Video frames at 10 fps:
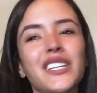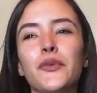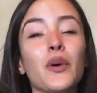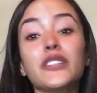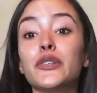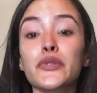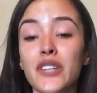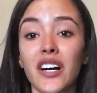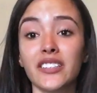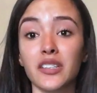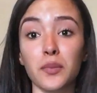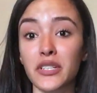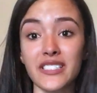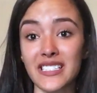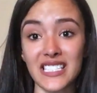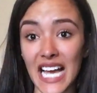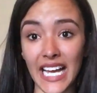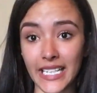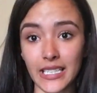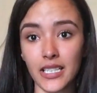what goes on in a person's
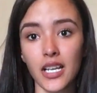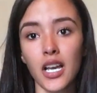head